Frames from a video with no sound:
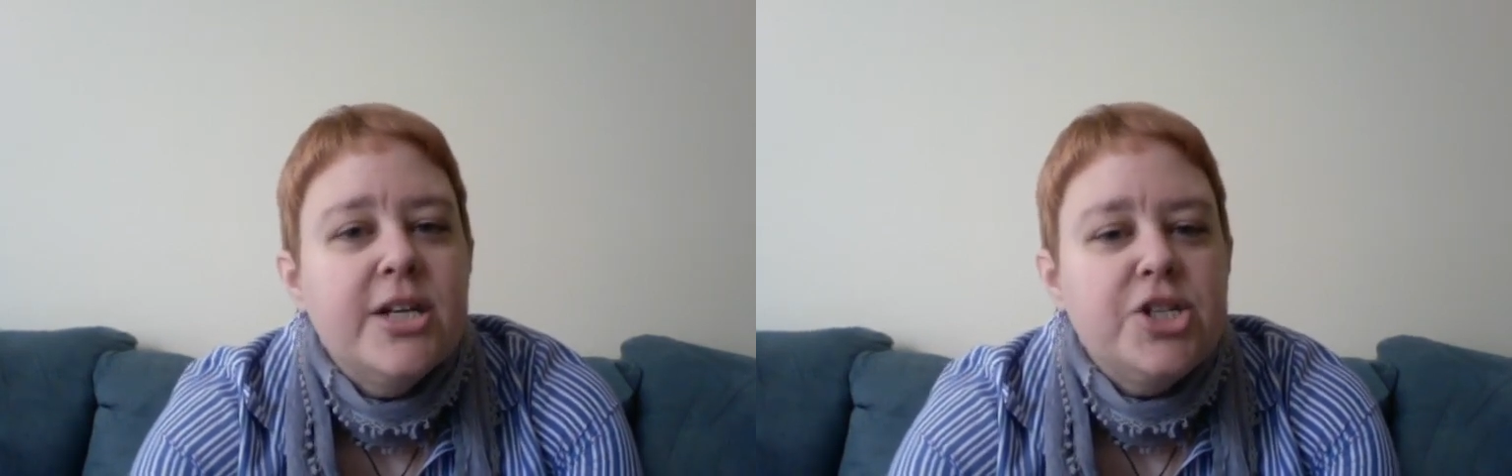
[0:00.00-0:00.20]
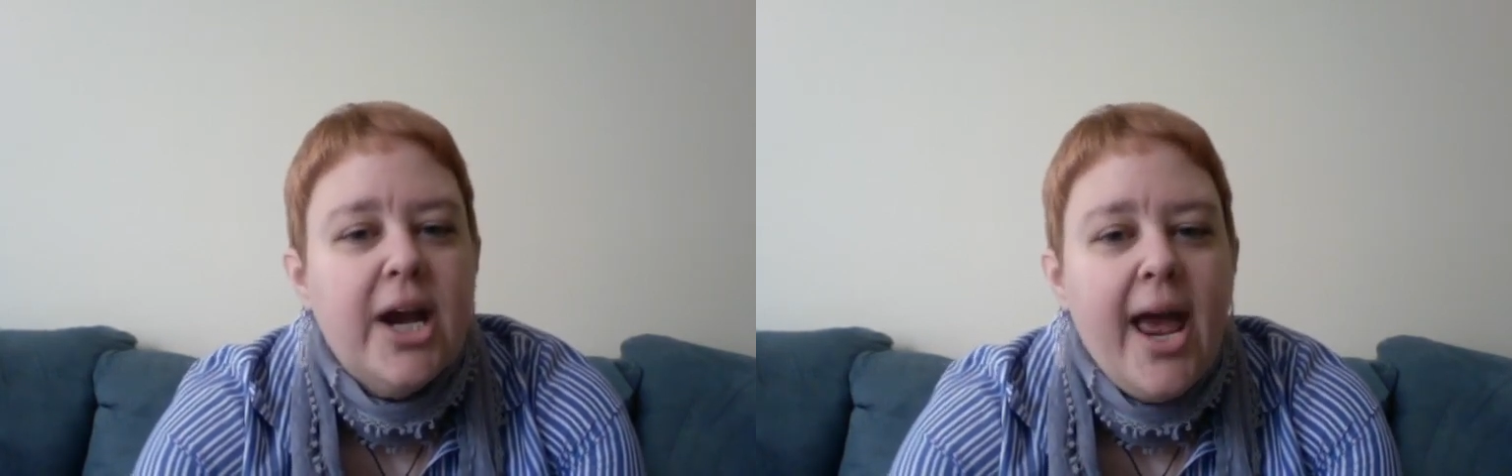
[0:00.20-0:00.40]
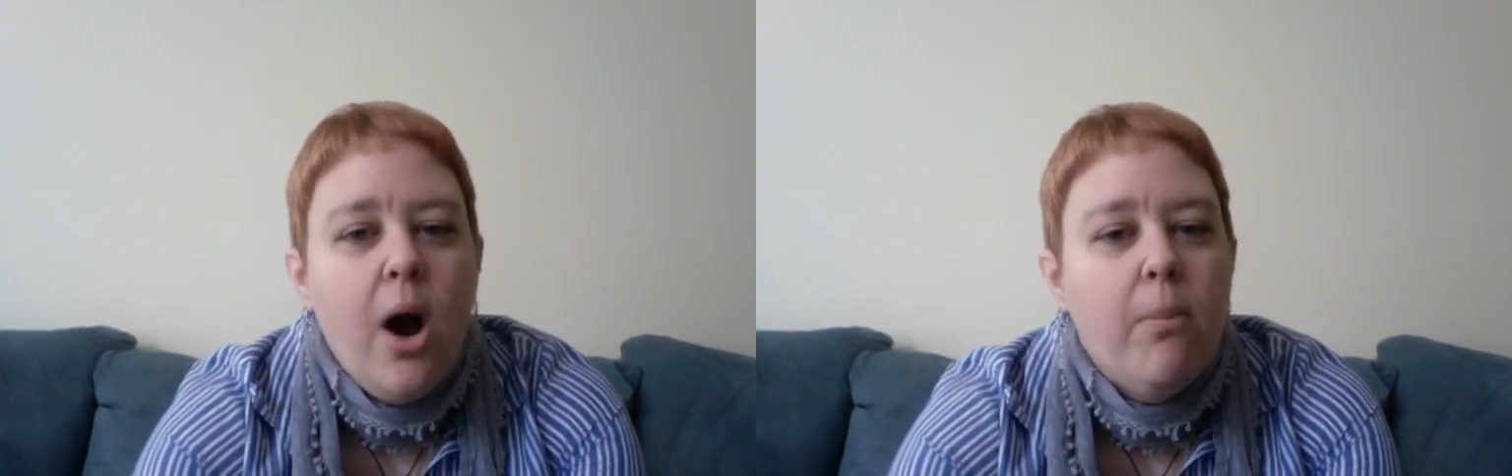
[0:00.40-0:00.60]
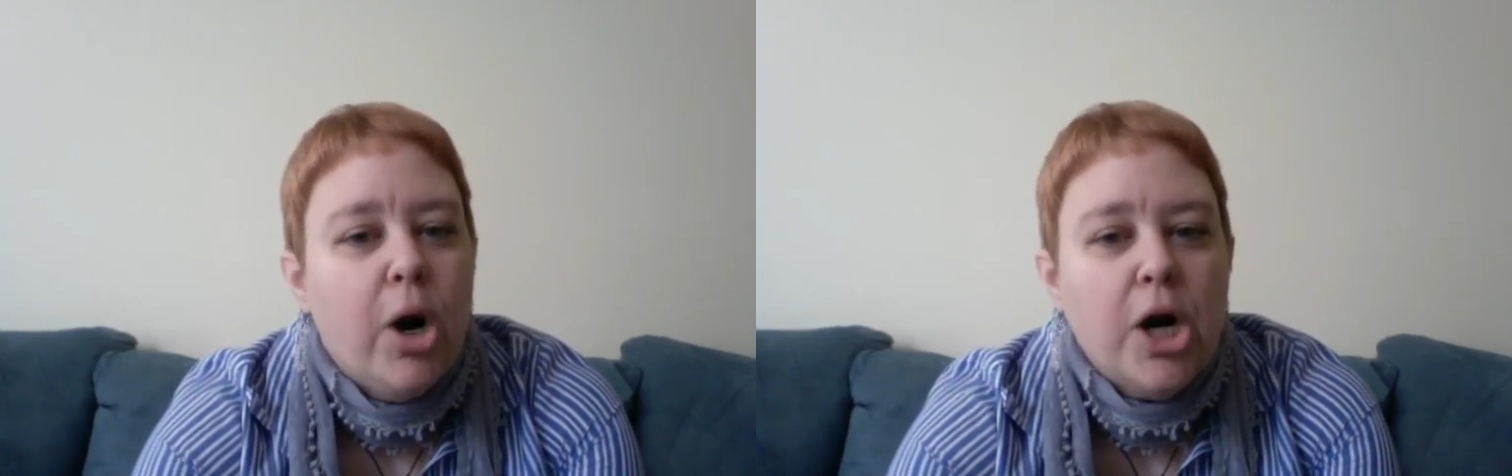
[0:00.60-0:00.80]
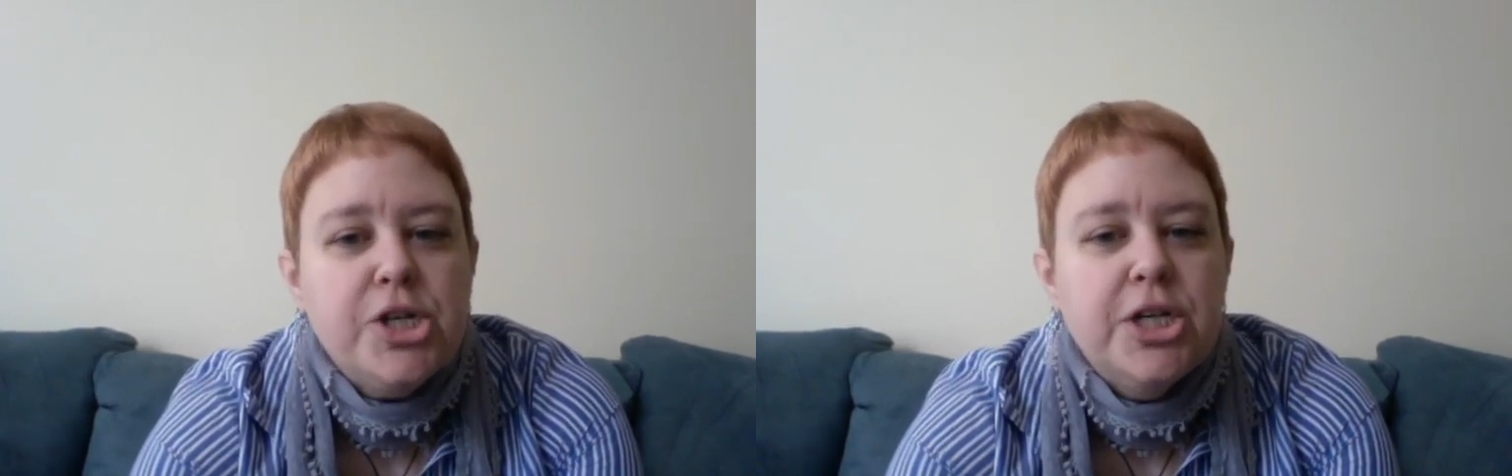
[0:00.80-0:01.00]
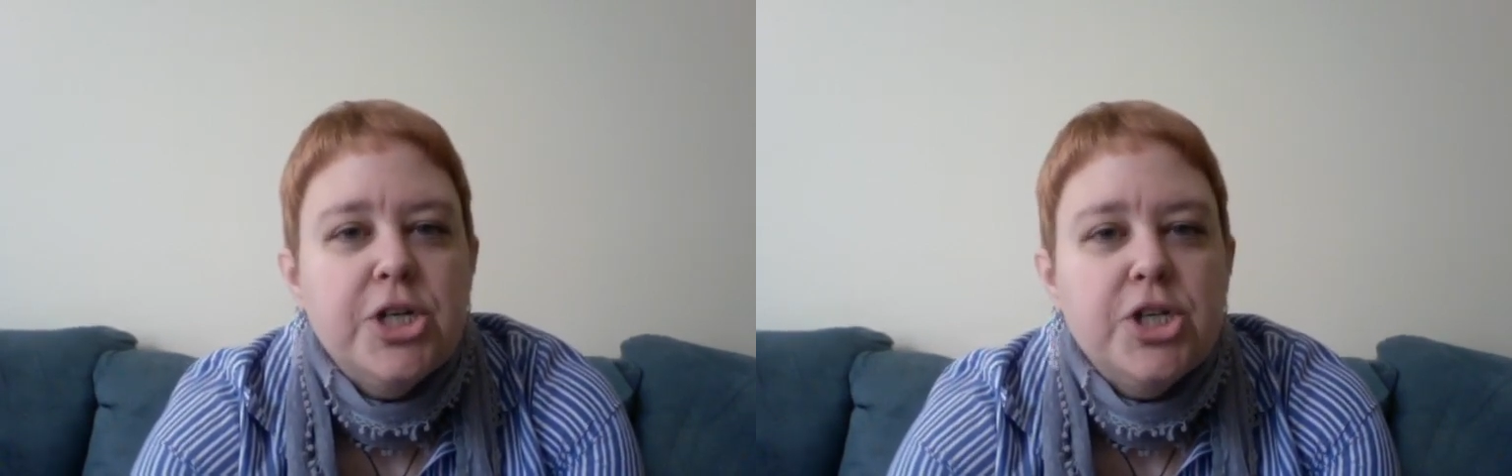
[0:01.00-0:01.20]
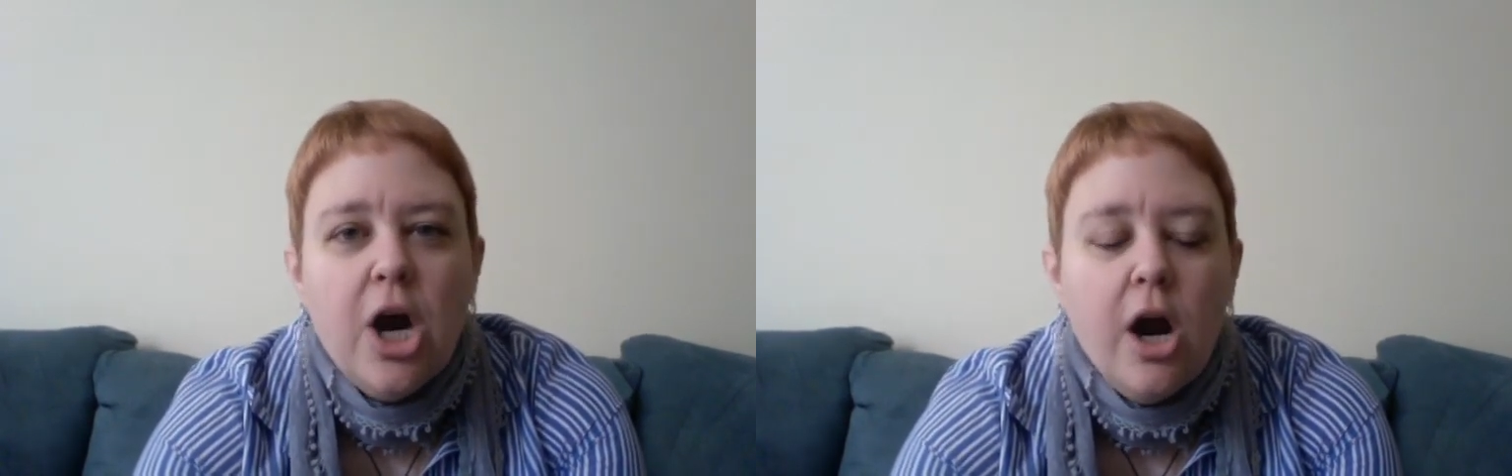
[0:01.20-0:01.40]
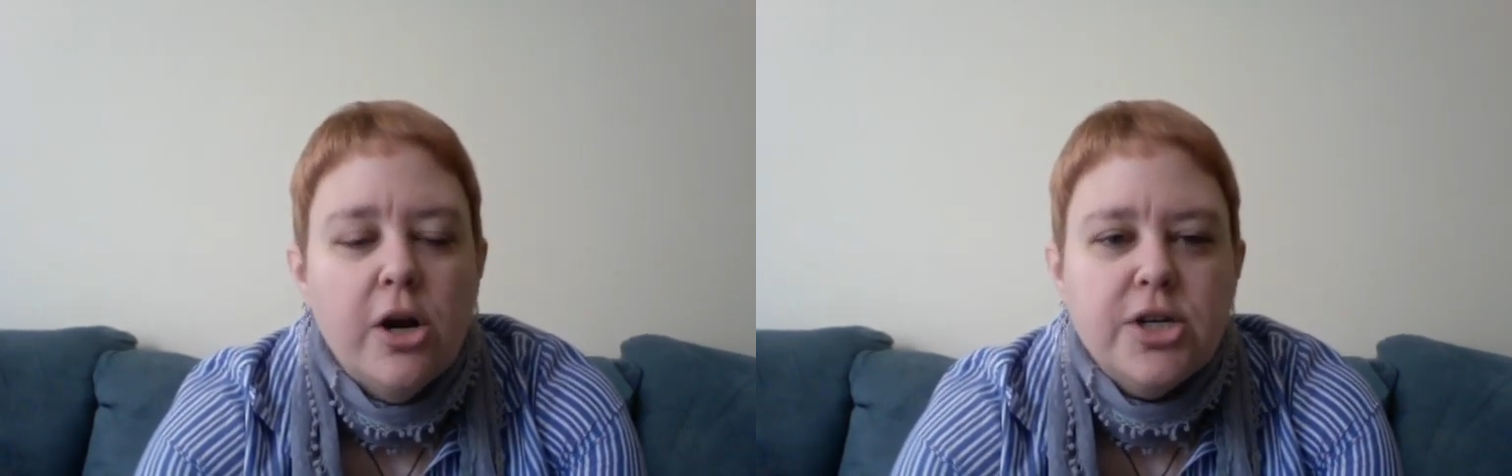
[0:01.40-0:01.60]
and check out Barge in
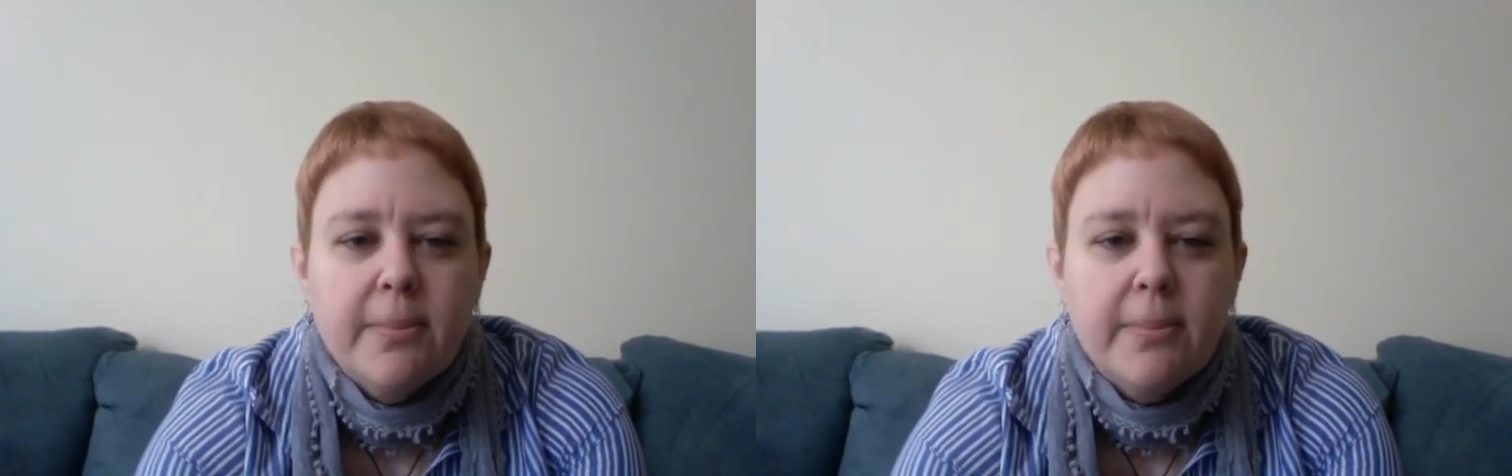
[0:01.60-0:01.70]
Charge.